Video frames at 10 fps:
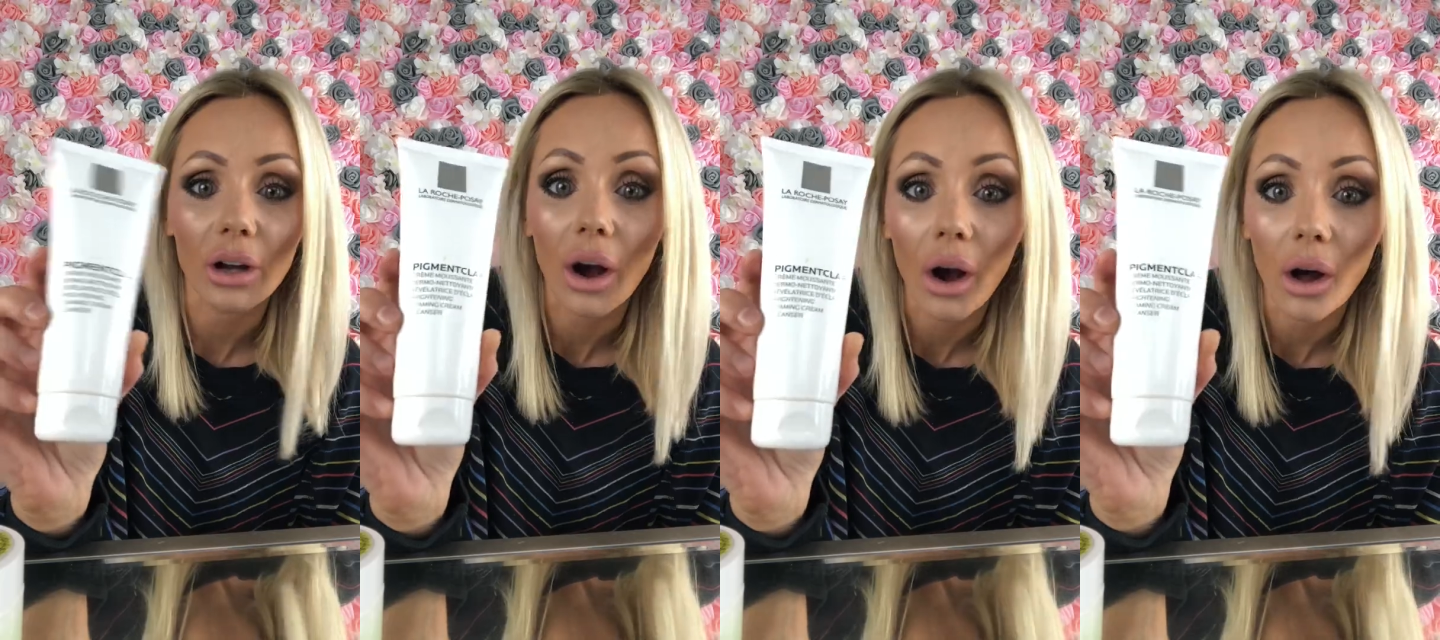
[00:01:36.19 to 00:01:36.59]

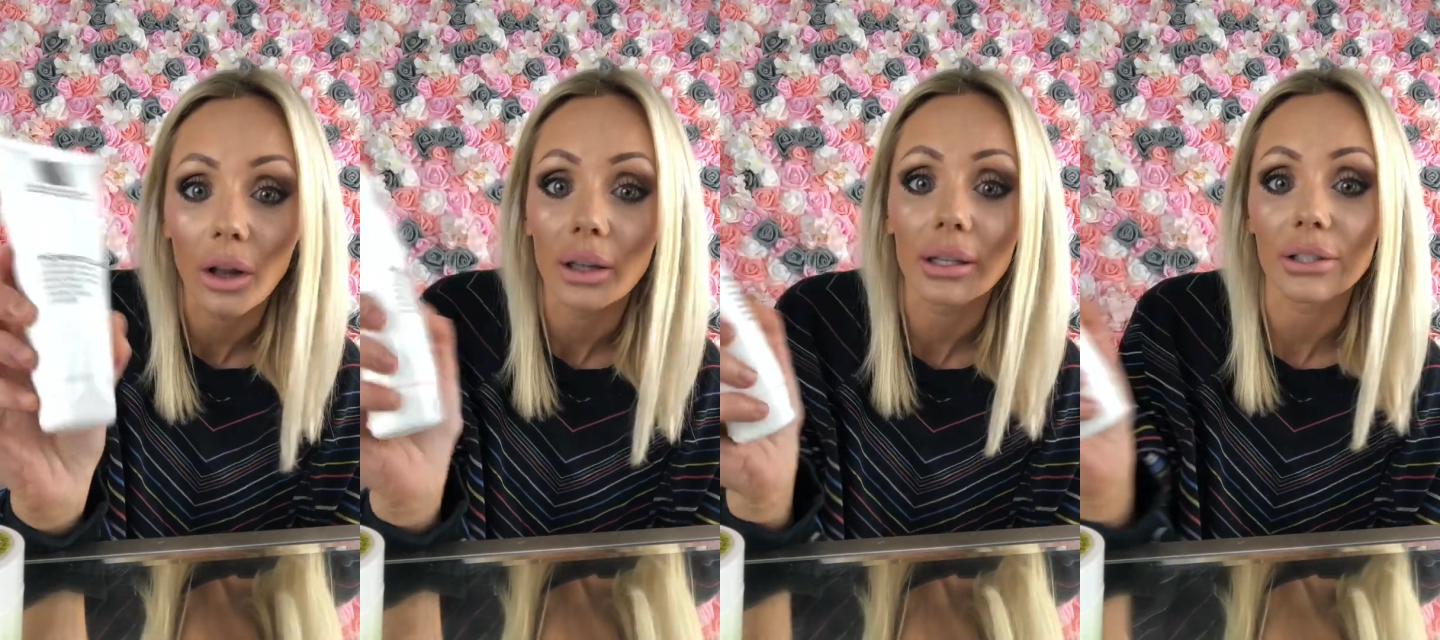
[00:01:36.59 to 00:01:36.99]

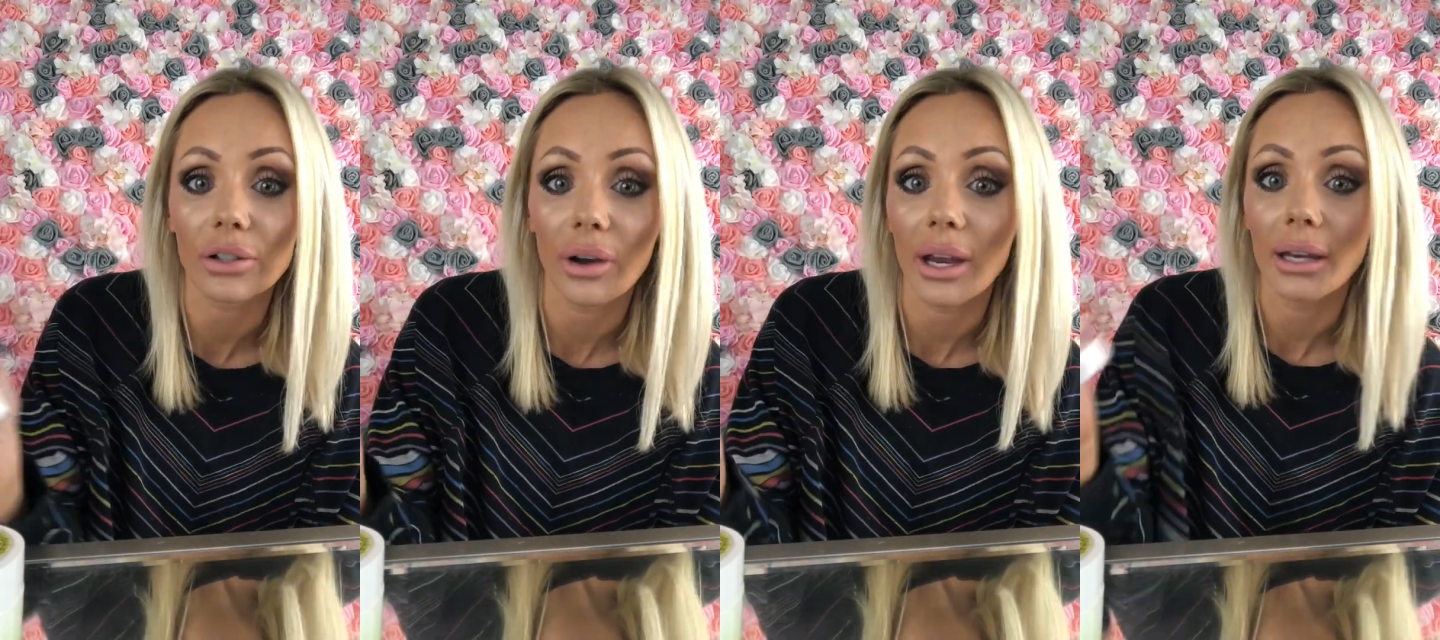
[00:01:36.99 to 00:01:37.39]
all. It's
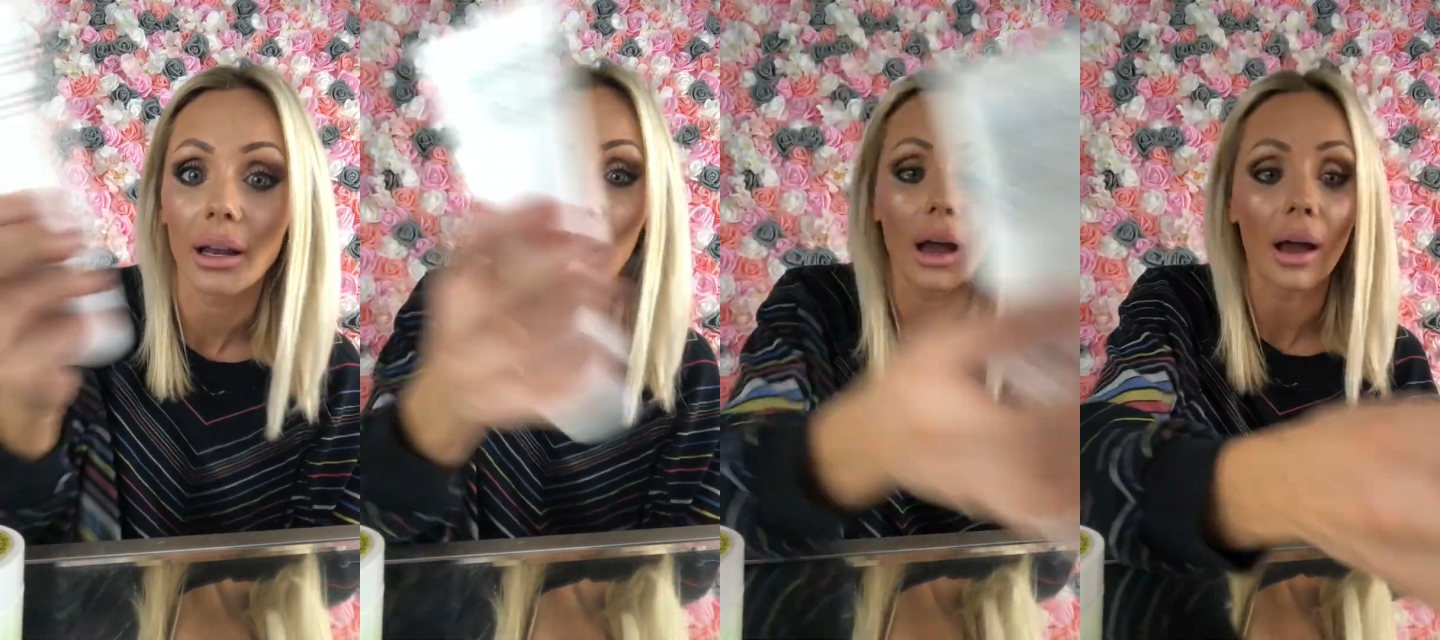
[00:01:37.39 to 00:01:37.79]
great.
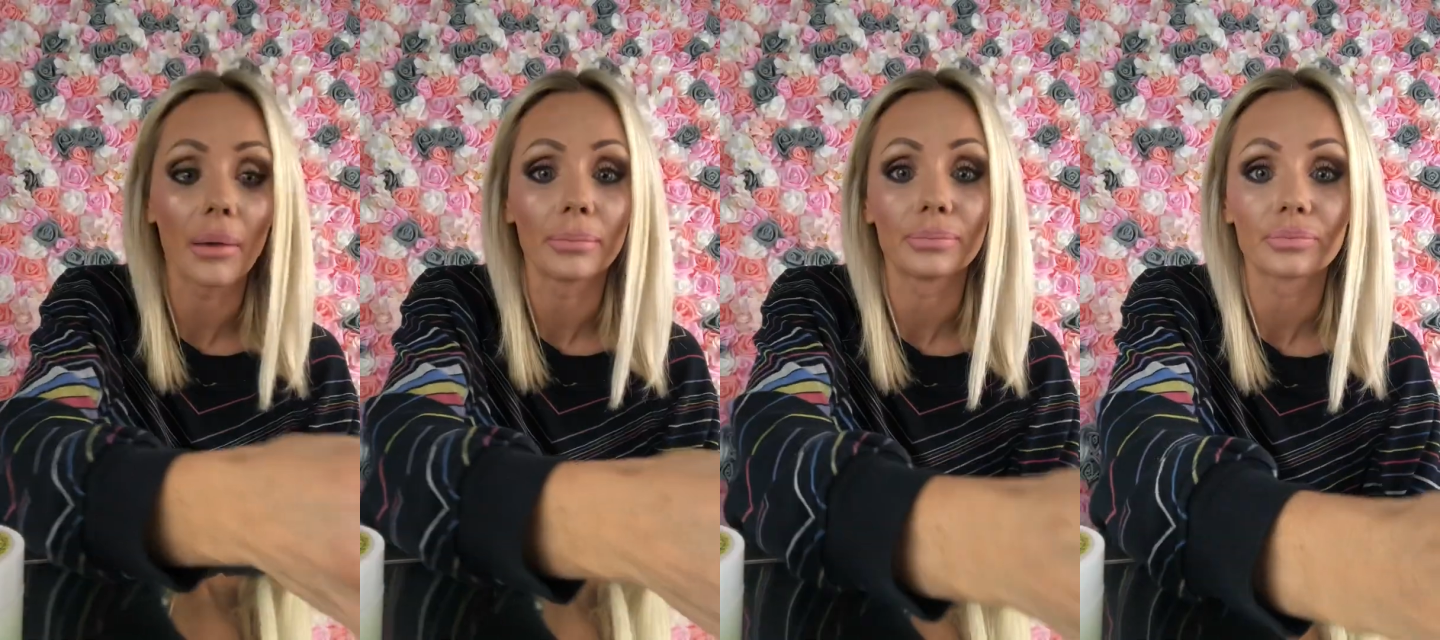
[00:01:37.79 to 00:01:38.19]
And